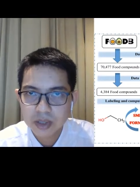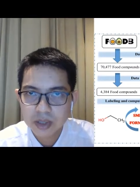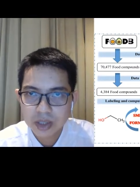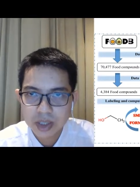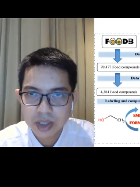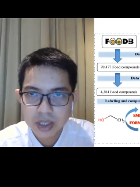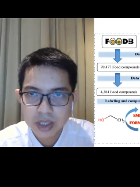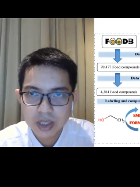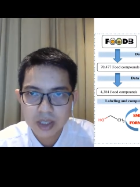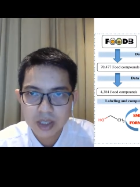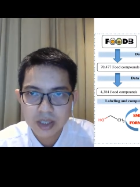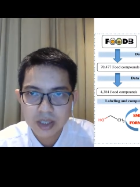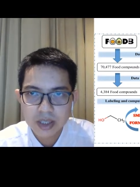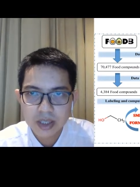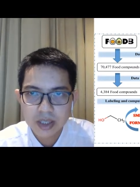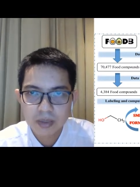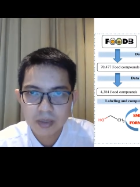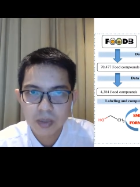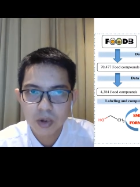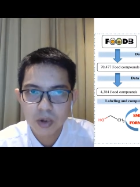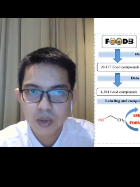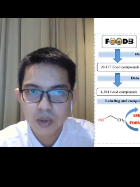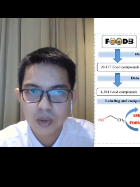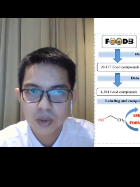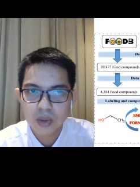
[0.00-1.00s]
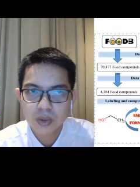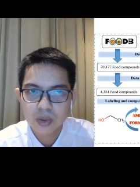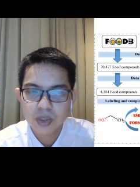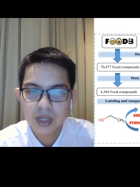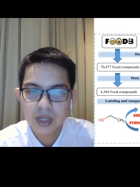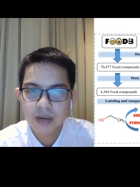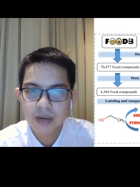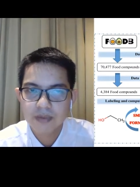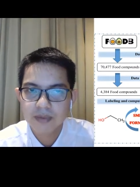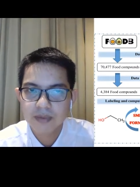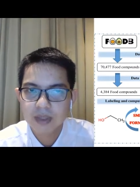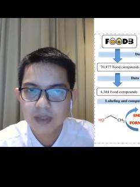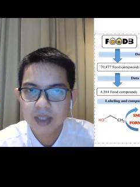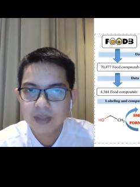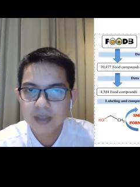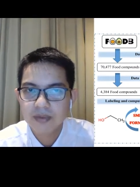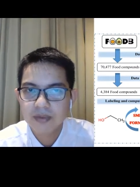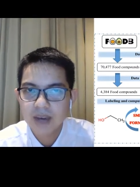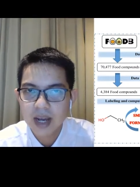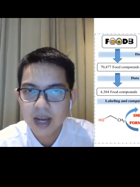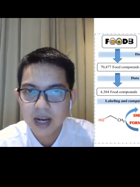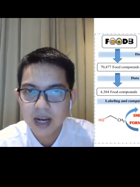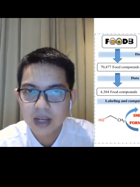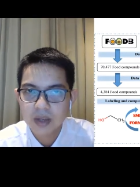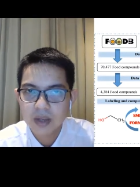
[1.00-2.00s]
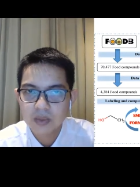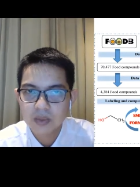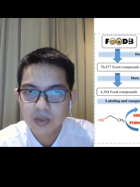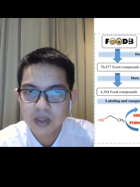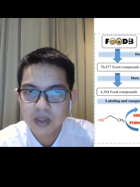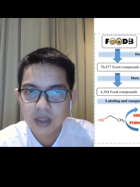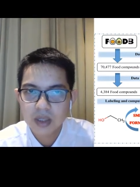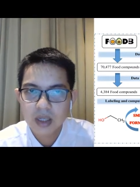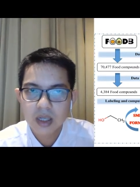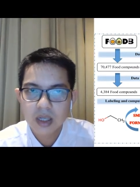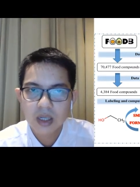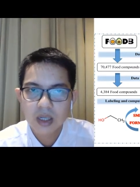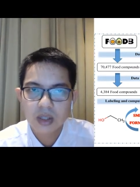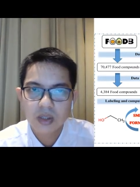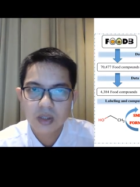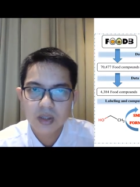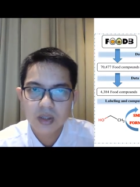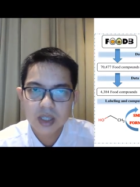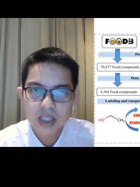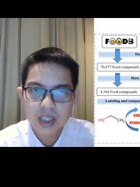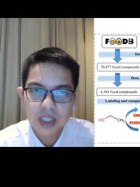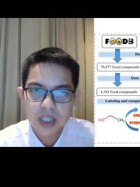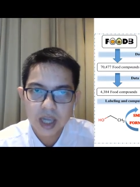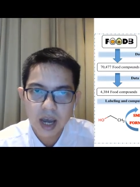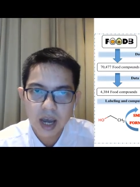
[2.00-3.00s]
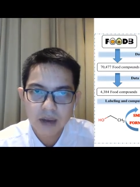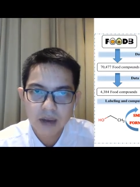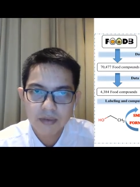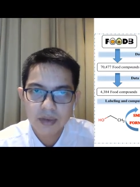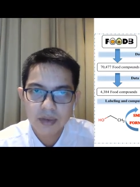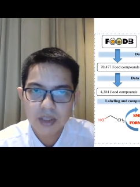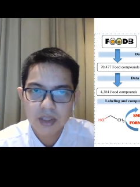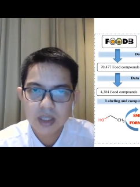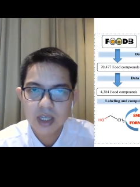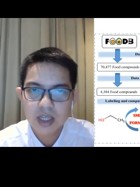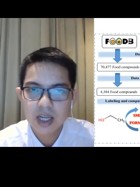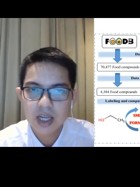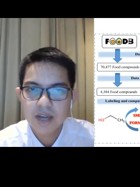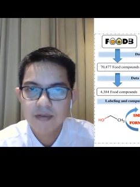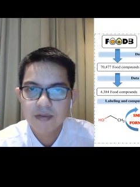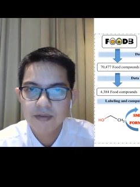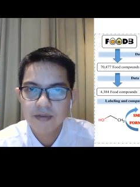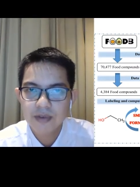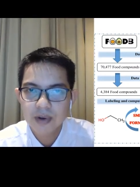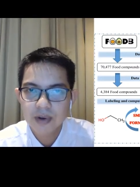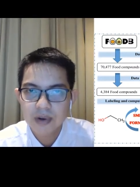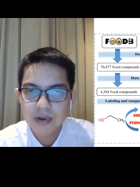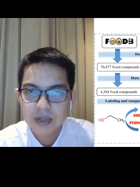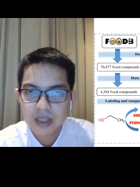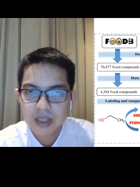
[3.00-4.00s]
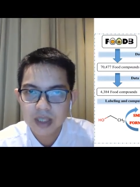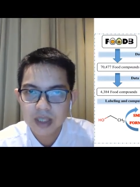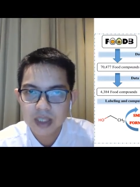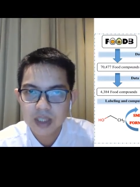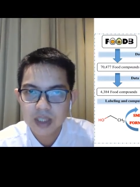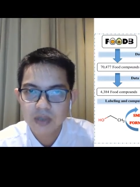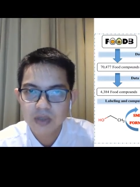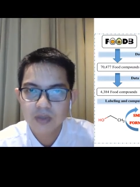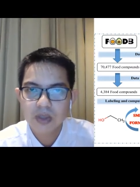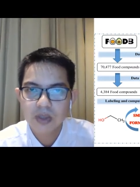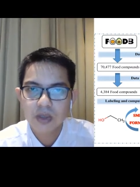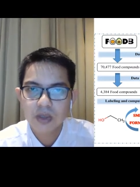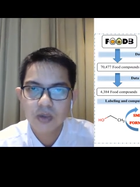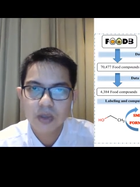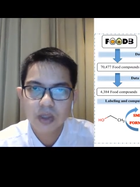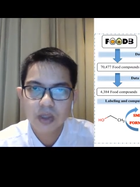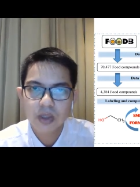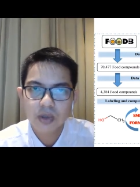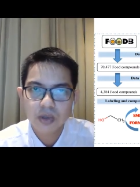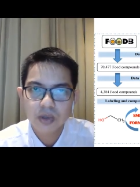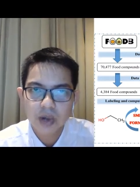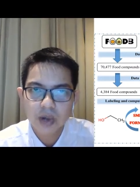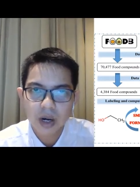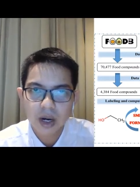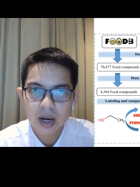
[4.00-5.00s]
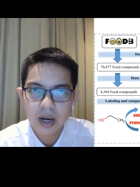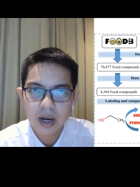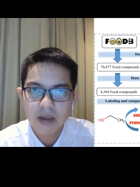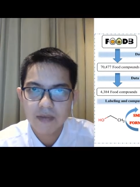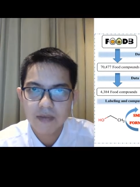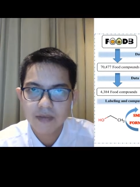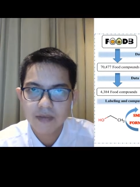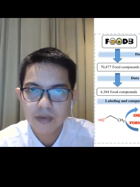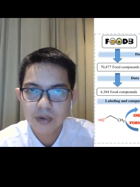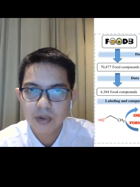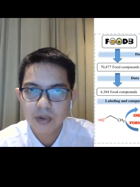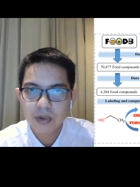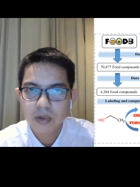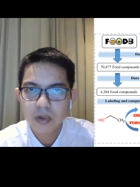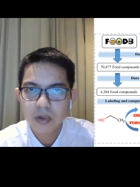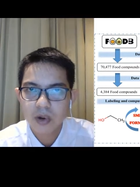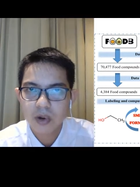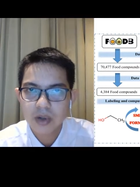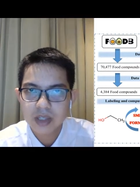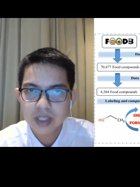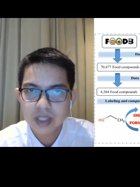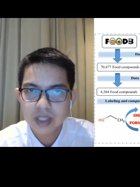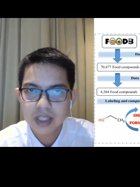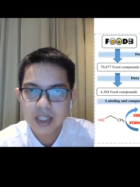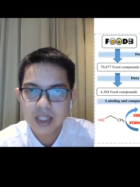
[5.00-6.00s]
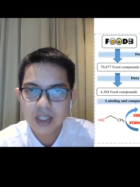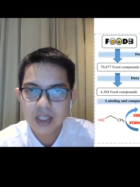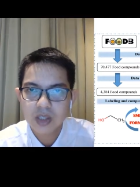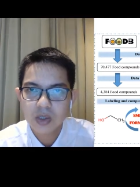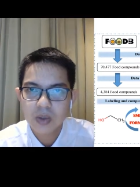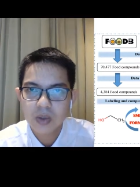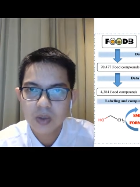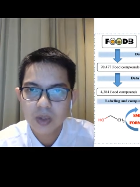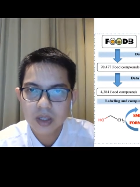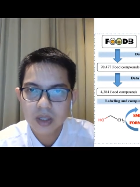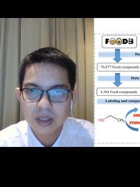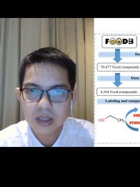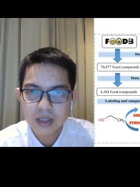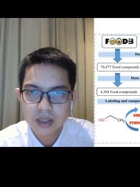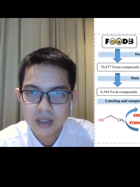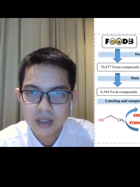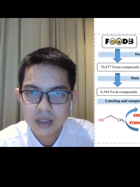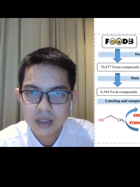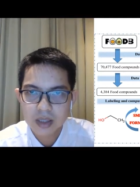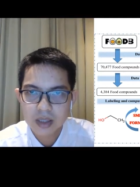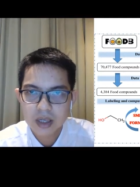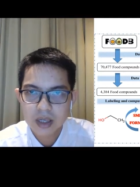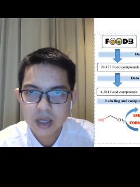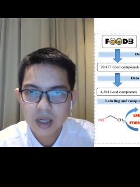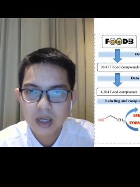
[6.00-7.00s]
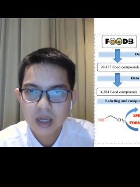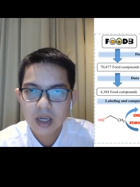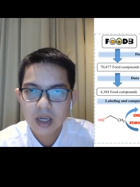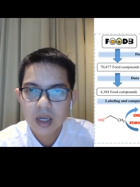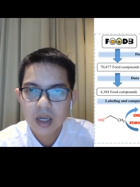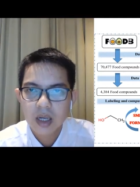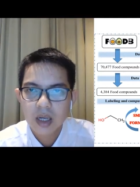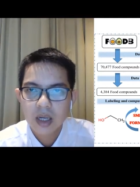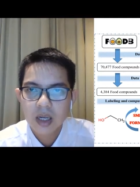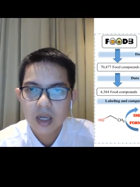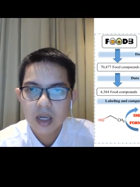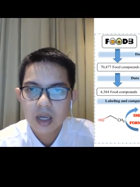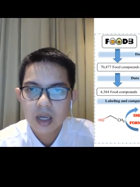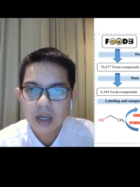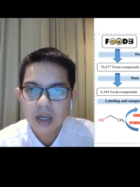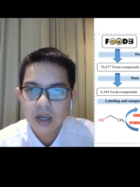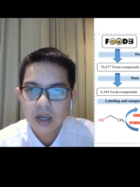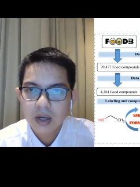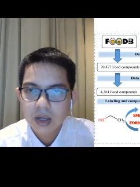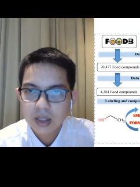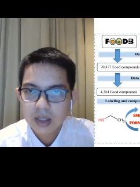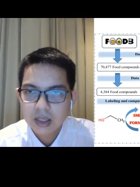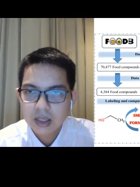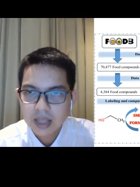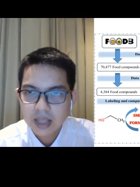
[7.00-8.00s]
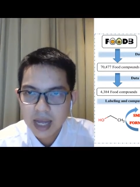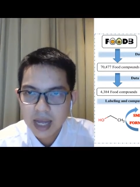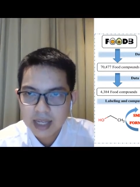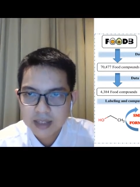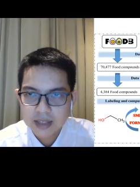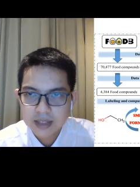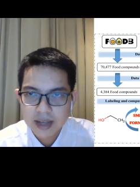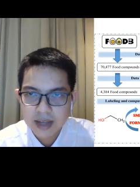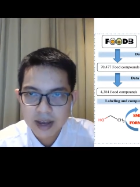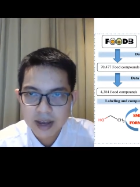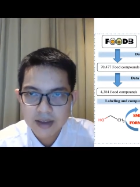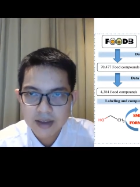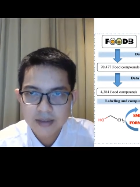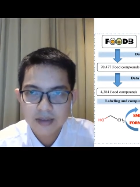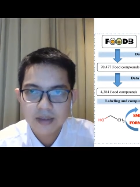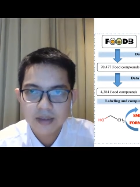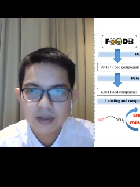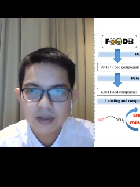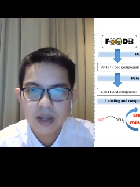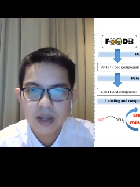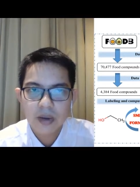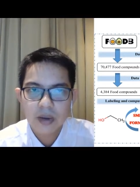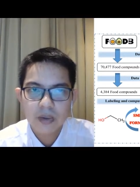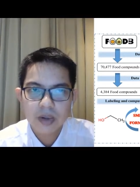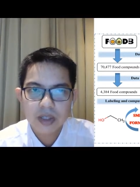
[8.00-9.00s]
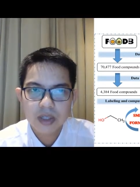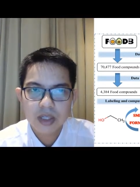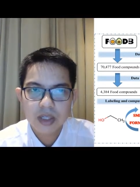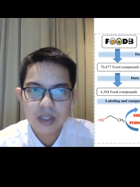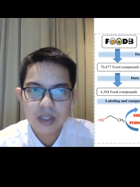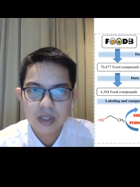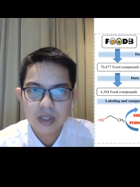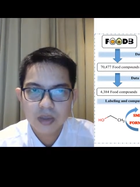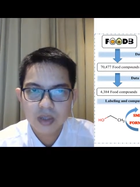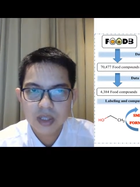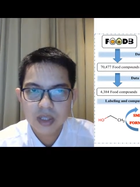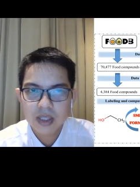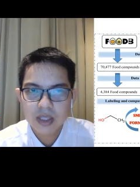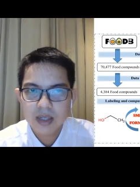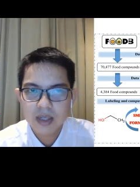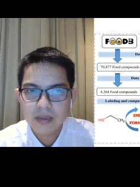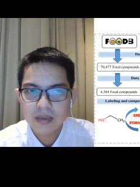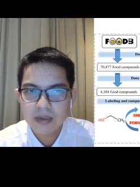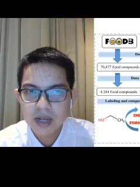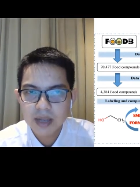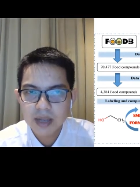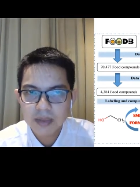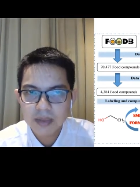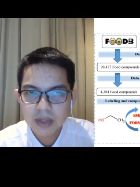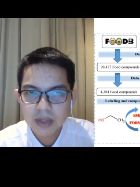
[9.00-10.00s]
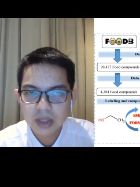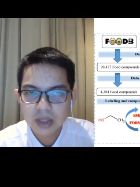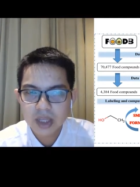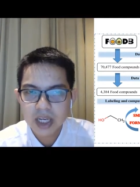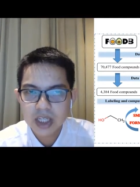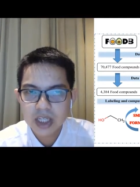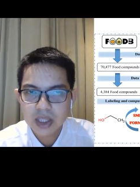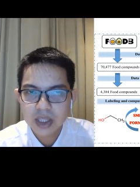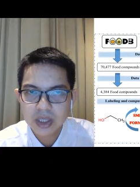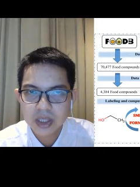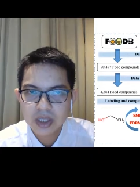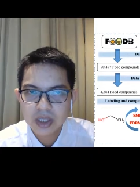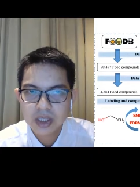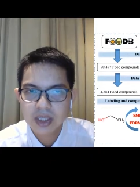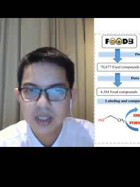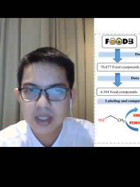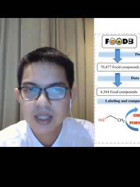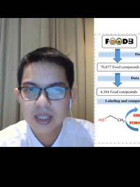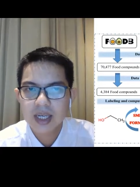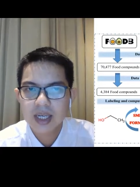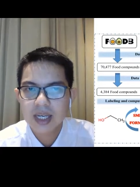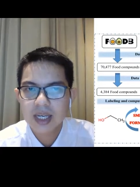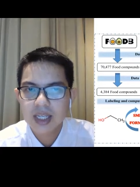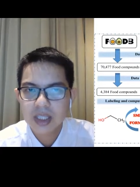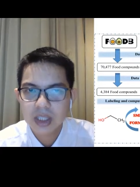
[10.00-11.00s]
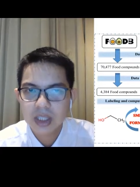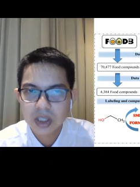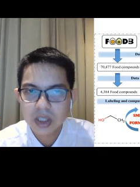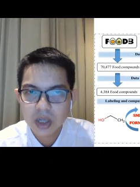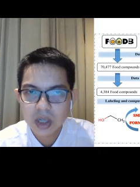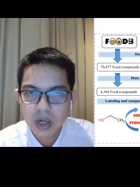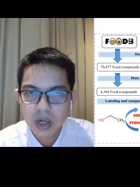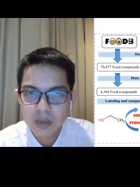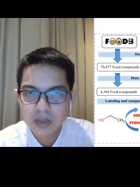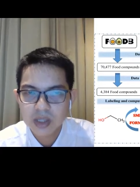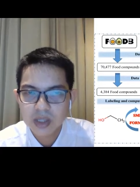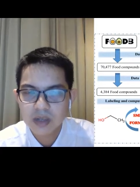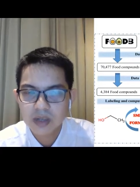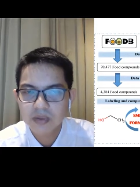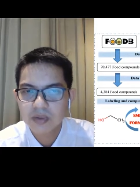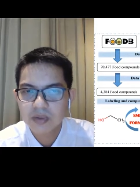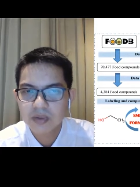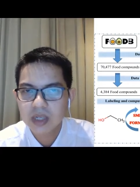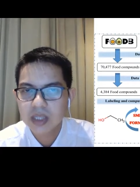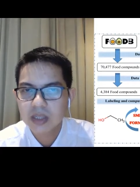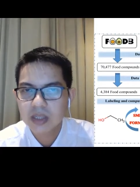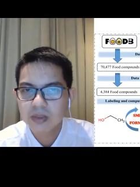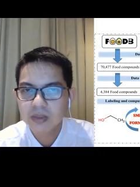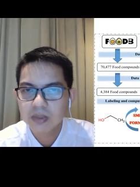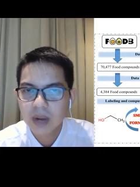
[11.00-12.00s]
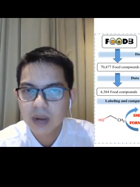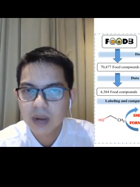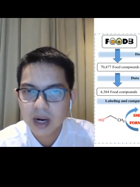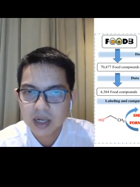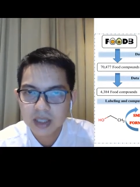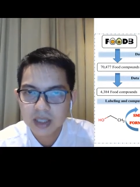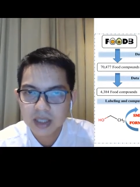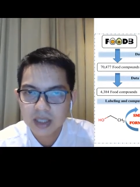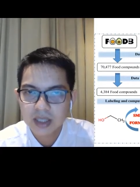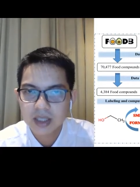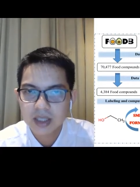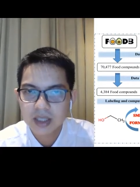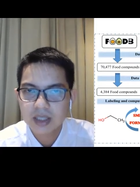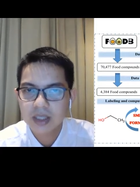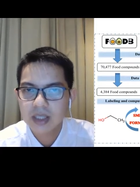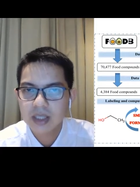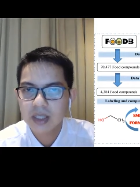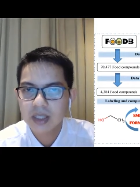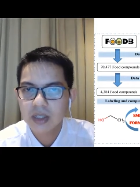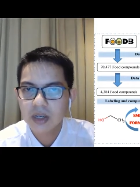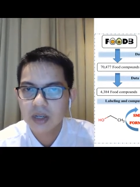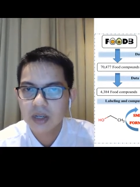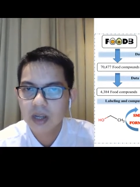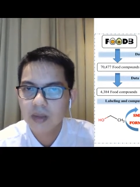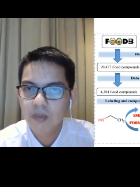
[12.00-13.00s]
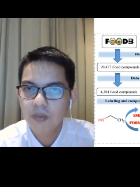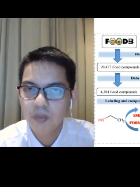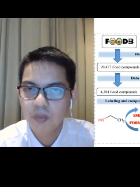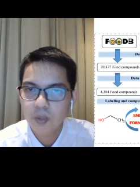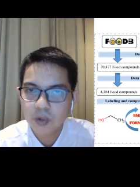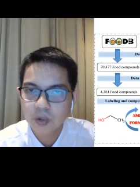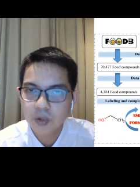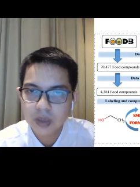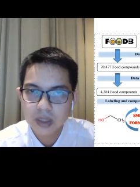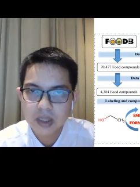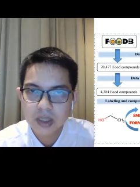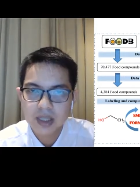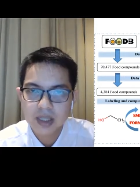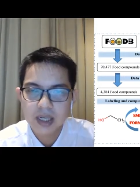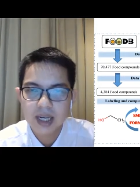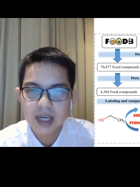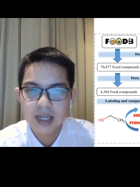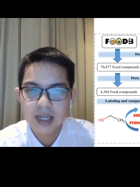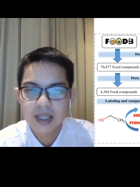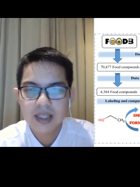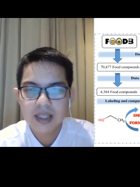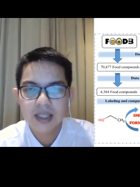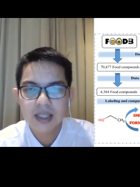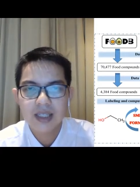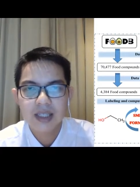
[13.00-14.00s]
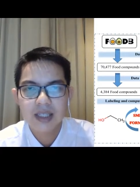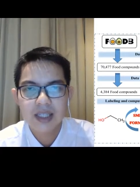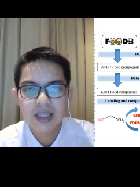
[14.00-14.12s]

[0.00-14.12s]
machine learning models have been developed to discover the influences between drug and food constituents. That said, there were still some limitations in terms of data mining, data input, and